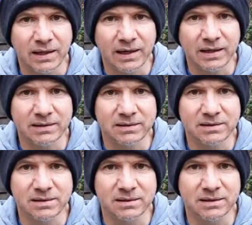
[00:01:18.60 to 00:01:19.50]
and
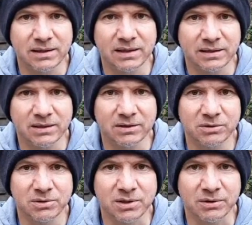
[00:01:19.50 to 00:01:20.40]
it can
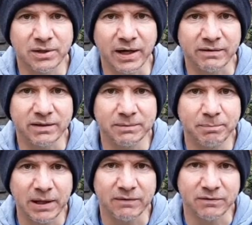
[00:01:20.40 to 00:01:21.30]
also carry
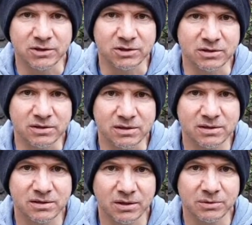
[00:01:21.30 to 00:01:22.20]
pathogens,
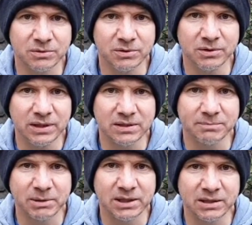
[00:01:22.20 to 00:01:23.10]
so you need to
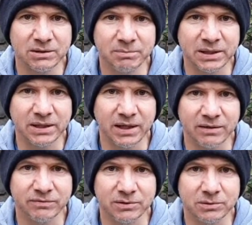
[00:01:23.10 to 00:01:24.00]
be a little bit
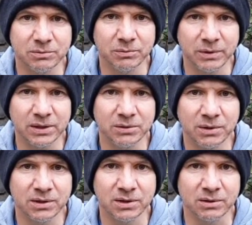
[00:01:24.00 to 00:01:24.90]
careful when you
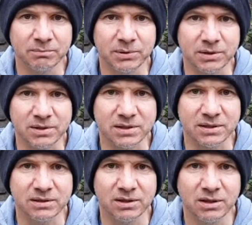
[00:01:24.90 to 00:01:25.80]
are
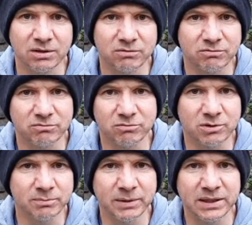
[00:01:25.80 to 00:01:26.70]
composting raw
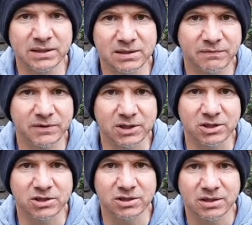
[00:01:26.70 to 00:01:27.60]
meats,
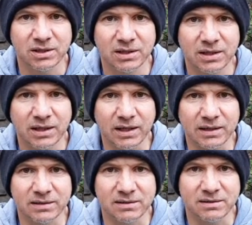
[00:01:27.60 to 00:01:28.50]
fish
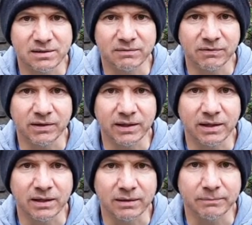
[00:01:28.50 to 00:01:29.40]
and stuff like that.